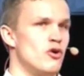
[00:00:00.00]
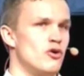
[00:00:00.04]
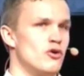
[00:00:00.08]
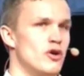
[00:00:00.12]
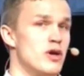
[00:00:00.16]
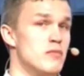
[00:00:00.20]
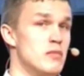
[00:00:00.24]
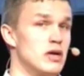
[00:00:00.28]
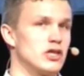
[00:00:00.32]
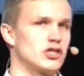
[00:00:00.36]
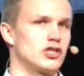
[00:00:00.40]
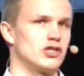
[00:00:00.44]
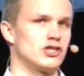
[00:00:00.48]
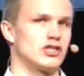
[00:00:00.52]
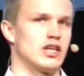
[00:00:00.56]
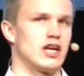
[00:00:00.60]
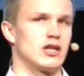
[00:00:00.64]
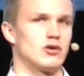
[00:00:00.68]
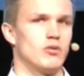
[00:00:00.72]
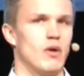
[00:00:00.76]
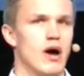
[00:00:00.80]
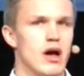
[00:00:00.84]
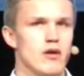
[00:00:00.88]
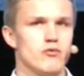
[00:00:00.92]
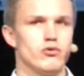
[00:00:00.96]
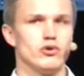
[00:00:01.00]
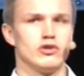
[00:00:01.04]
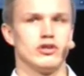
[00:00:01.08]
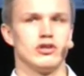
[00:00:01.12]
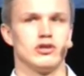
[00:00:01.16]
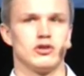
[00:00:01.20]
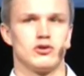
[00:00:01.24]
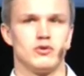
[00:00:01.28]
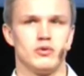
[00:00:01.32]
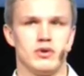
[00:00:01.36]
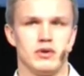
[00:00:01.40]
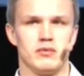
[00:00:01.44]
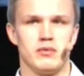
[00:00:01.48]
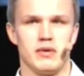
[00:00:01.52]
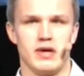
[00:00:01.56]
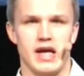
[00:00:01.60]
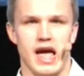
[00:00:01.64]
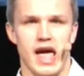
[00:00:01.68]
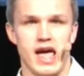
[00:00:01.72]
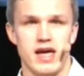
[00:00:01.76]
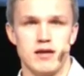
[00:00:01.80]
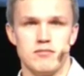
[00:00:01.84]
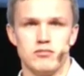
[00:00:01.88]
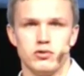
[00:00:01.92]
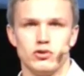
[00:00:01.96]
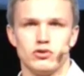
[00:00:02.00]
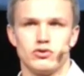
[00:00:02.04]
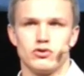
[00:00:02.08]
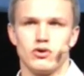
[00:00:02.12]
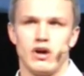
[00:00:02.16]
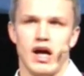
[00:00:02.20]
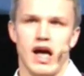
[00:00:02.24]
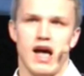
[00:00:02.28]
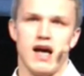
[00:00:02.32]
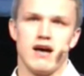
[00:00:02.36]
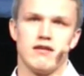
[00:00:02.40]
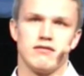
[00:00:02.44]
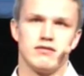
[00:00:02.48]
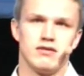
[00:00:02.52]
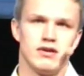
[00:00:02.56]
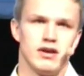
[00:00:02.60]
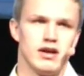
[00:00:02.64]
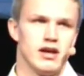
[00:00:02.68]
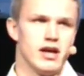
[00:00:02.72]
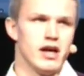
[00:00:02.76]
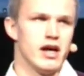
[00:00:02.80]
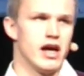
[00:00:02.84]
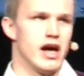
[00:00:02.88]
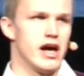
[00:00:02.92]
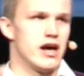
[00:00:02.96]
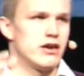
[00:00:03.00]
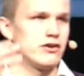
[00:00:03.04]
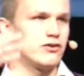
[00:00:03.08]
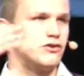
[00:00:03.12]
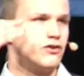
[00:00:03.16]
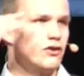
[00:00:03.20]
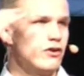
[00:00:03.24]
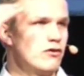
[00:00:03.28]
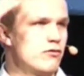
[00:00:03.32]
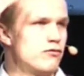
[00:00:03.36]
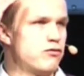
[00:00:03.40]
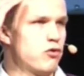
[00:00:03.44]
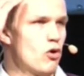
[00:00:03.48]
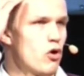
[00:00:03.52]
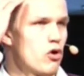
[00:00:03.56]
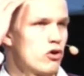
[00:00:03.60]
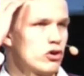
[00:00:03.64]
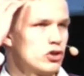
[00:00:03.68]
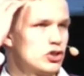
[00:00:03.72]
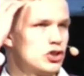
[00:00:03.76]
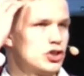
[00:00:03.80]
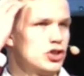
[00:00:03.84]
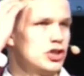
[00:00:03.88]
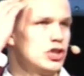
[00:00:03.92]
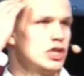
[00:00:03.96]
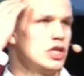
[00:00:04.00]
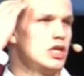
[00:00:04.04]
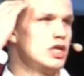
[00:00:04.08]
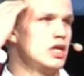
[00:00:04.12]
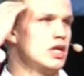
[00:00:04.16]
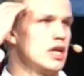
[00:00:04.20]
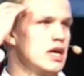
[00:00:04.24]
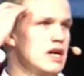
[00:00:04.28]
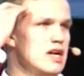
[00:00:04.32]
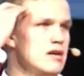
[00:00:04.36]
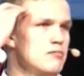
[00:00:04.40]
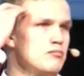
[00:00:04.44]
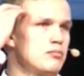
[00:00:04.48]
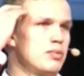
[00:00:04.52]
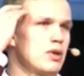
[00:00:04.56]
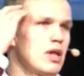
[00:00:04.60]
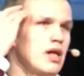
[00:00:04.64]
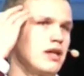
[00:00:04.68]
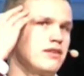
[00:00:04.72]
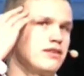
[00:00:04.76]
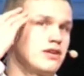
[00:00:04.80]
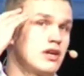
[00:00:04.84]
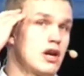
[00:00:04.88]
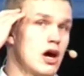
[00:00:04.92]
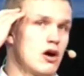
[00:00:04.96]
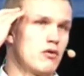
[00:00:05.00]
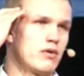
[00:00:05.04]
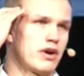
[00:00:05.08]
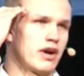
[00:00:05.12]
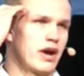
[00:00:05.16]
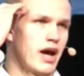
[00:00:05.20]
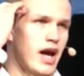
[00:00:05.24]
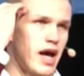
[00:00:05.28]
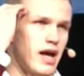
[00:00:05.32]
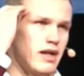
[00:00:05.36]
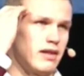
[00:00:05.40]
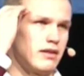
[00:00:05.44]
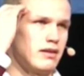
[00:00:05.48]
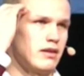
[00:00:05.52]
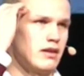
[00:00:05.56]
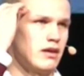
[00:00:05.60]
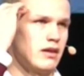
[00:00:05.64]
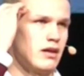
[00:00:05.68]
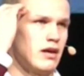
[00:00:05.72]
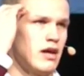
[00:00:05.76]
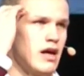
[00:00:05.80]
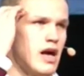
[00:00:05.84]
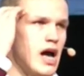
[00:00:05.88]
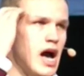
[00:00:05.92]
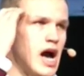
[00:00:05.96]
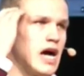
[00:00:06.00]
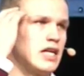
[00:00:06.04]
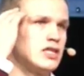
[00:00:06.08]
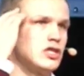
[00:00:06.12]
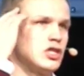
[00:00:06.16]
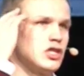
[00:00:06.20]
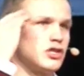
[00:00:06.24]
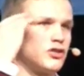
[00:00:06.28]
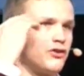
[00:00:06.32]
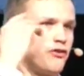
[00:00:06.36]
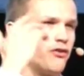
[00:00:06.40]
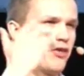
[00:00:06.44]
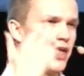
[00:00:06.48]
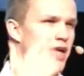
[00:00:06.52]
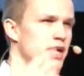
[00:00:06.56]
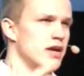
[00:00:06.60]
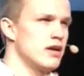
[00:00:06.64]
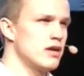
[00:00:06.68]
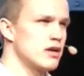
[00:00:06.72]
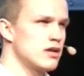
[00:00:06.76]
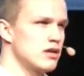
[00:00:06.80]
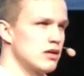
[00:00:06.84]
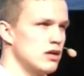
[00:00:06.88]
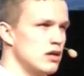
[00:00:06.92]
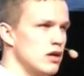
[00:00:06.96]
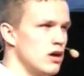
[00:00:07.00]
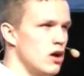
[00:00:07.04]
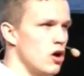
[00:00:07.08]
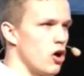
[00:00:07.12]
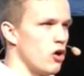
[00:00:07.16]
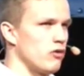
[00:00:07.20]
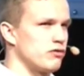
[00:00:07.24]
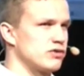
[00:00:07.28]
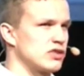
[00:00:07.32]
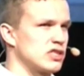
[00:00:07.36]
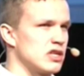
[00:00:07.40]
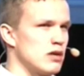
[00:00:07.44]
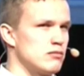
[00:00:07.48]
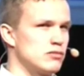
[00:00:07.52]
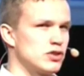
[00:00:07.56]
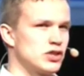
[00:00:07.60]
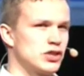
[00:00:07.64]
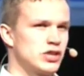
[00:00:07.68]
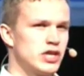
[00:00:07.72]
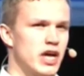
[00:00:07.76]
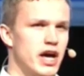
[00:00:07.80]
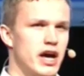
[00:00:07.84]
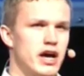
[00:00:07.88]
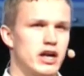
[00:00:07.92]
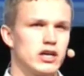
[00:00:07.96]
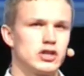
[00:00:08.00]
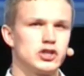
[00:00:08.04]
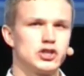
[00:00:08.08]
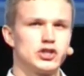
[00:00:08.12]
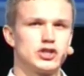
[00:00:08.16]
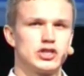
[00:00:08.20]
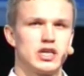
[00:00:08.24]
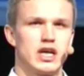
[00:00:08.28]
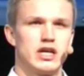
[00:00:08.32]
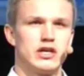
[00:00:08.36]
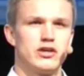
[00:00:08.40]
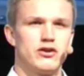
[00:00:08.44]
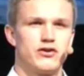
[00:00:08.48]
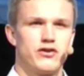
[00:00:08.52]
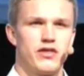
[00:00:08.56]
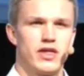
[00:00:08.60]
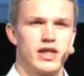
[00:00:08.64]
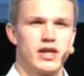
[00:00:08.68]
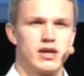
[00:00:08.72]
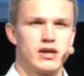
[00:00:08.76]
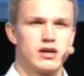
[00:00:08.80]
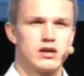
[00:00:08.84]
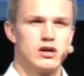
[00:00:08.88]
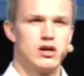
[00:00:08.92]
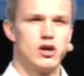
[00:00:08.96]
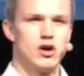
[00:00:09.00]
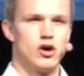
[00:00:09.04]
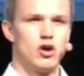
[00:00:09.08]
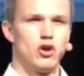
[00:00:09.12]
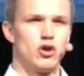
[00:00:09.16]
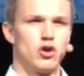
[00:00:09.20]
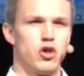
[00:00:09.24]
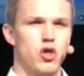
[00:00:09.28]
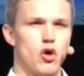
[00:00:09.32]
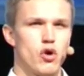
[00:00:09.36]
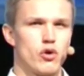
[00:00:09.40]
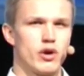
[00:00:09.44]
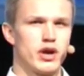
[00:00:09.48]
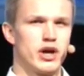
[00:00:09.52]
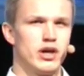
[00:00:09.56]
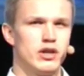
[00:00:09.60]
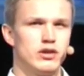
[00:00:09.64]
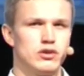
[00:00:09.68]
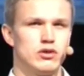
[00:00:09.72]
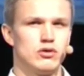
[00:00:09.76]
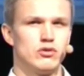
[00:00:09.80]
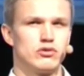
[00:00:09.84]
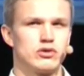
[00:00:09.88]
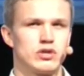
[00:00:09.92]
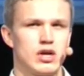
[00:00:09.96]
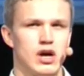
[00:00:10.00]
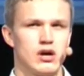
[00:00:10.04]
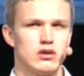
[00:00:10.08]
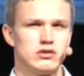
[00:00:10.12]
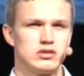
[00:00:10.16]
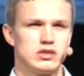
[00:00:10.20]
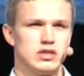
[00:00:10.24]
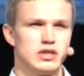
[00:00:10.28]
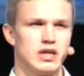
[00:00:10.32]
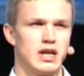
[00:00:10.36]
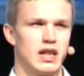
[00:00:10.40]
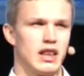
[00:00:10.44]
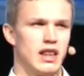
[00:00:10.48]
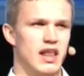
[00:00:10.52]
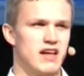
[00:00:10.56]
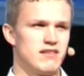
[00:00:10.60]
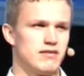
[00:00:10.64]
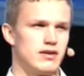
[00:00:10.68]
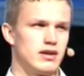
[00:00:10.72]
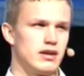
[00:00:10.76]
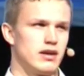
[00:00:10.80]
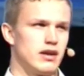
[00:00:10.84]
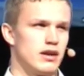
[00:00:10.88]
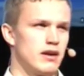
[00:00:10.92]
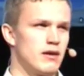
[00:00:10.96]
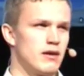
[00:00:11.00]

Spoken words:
Imagine that. Why wouldn't we be able to have a 4G implant in our head and just think of some search, say, think login 2011,